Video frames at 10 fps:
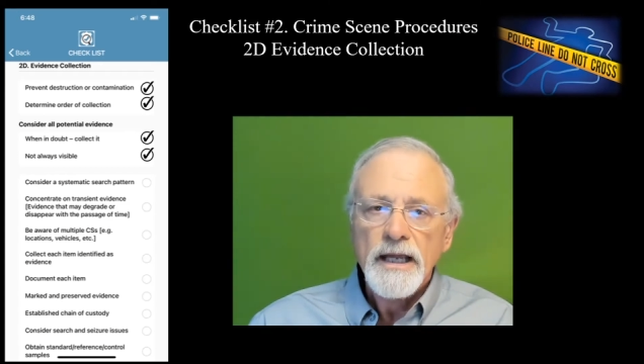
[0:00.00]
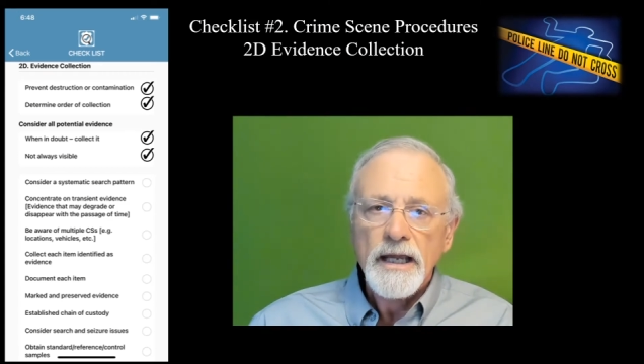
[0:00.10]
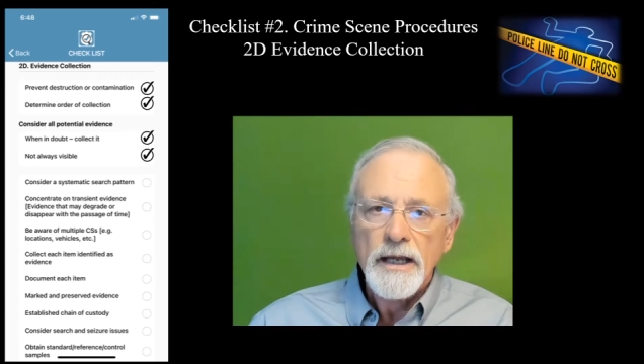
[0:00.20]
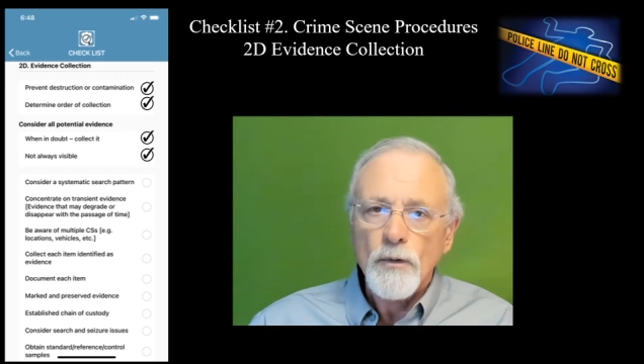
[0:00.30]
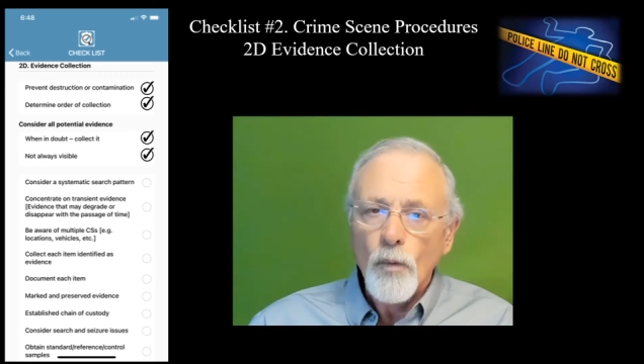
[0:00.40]

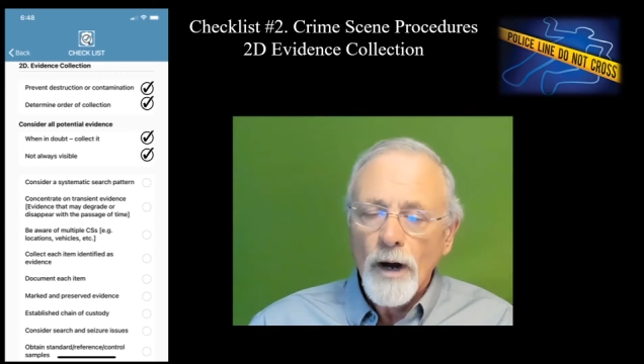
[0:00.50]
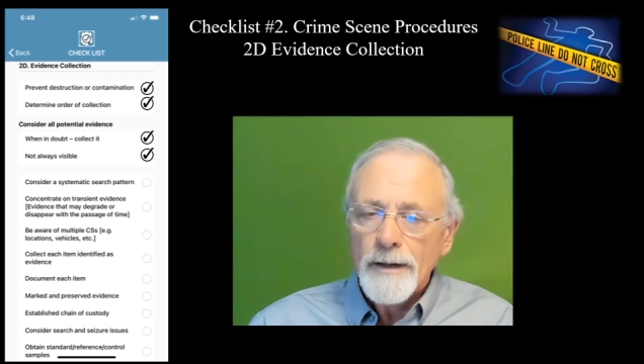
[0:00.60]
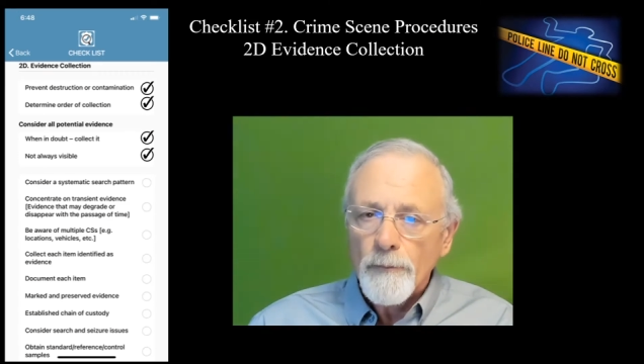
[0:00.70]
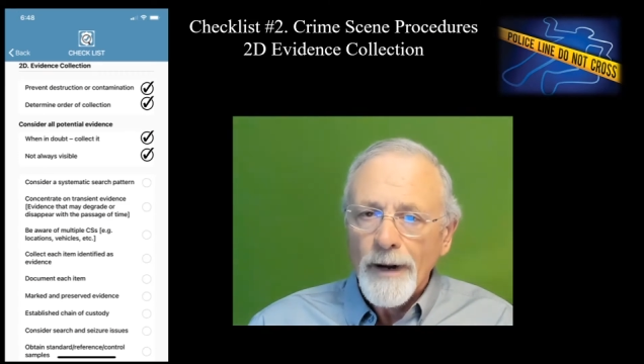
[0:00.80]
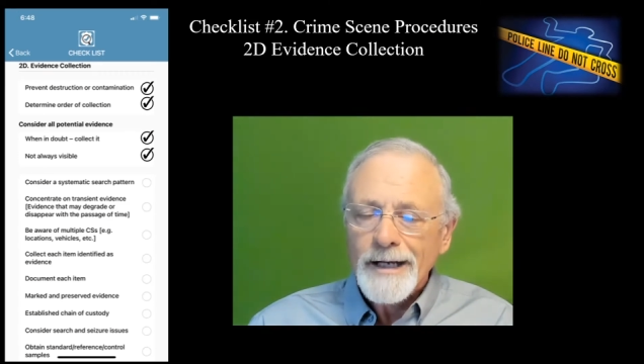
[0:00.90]
and
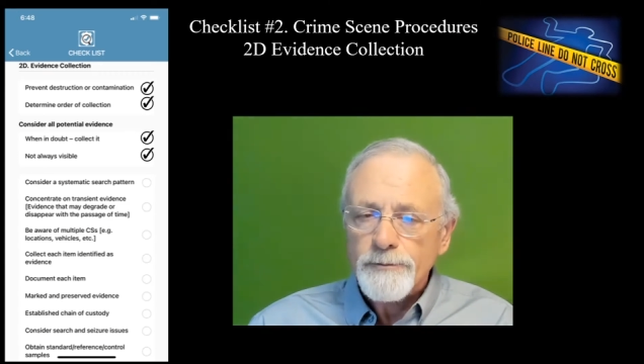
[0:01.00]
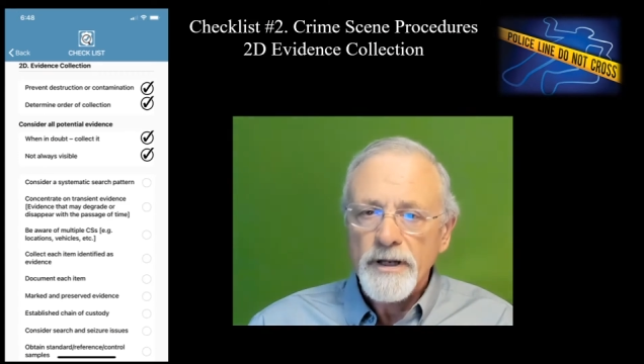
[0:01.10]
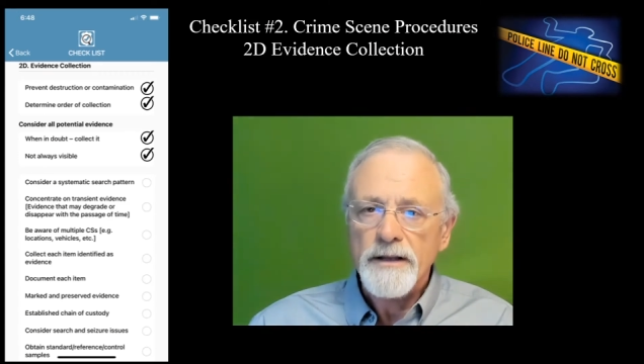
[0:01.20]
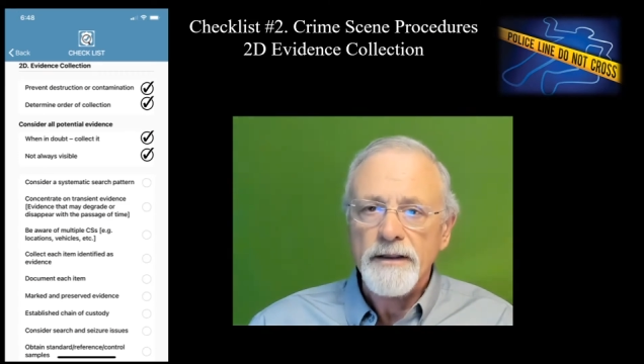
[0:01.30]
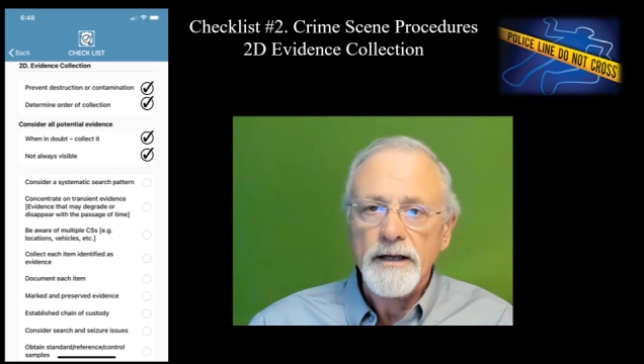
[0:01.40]
what might
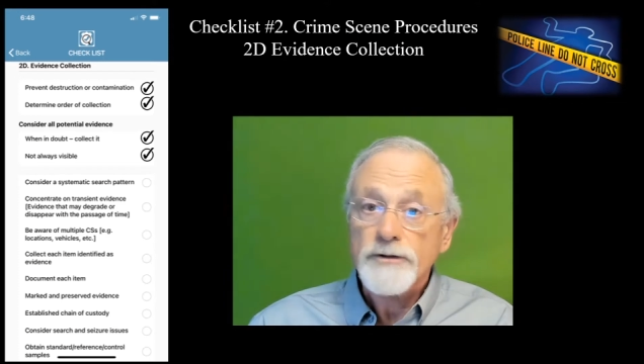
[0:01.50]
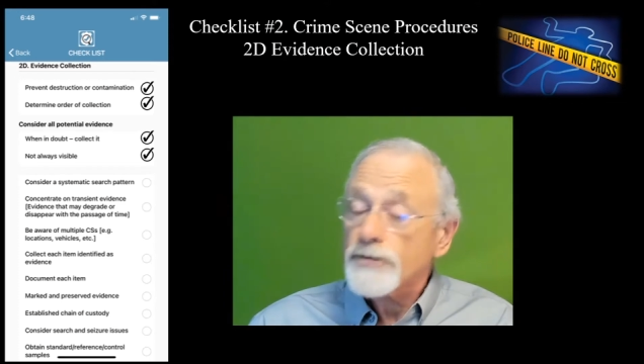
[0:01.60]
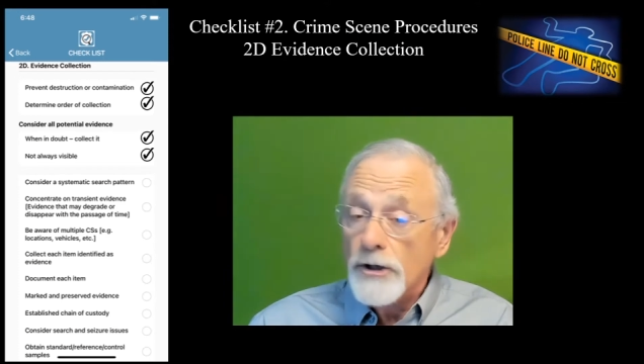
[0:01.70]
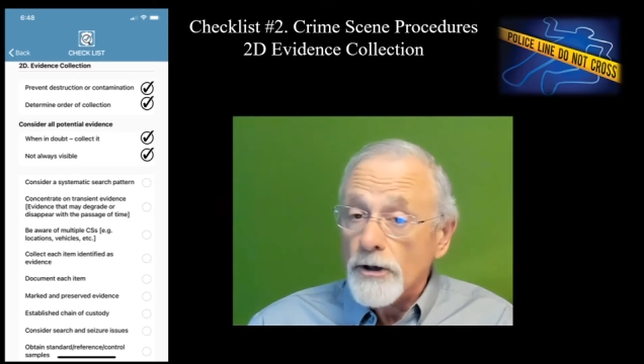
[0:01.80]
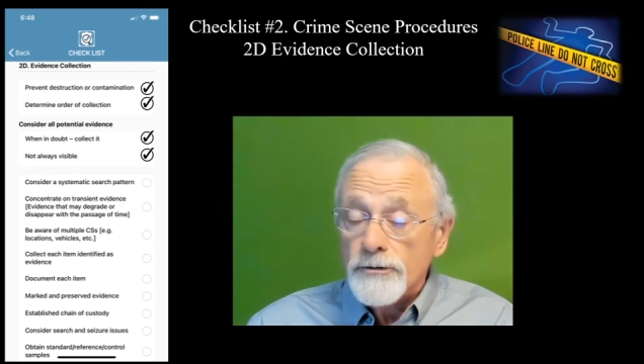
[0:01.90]
be there
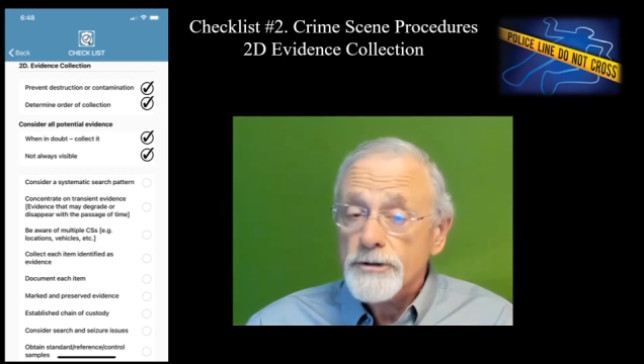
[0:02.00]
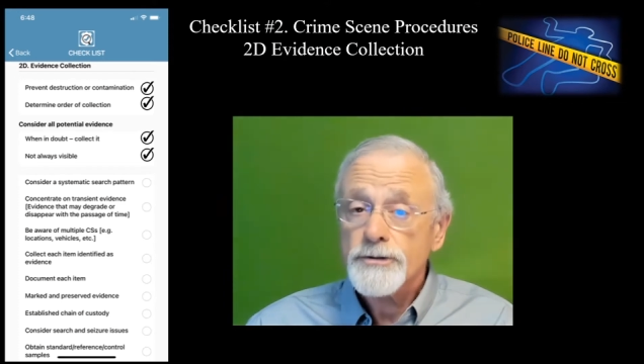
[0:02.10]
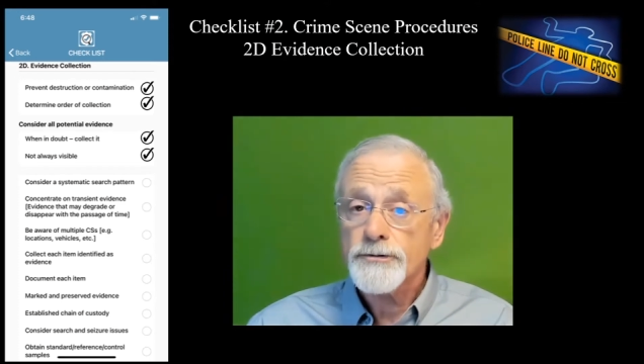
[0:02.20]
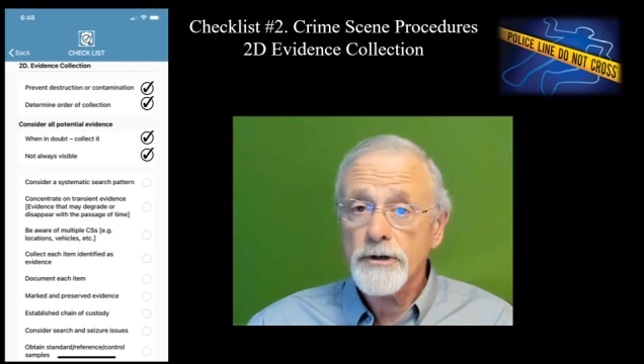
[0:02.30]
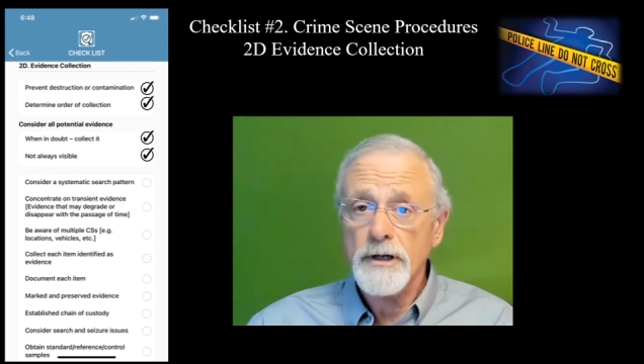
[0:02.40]
so you don't
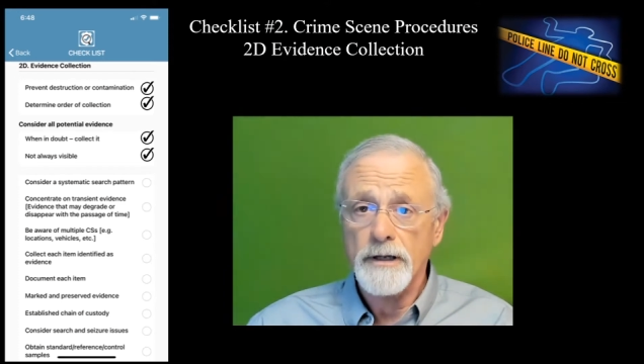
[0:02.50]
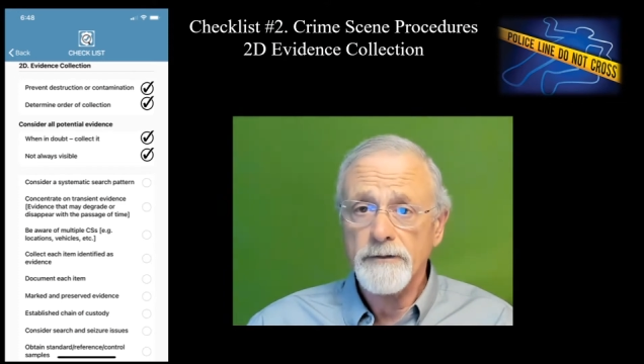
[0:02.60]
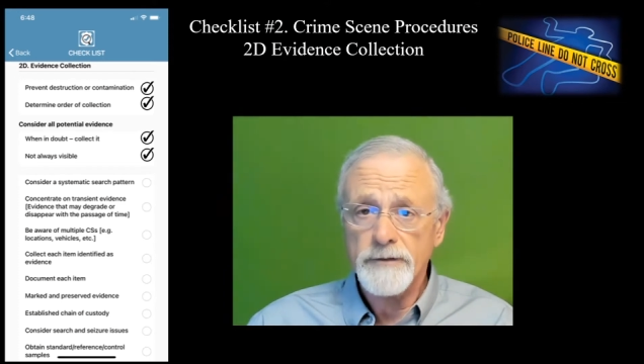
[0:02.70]
destroy it.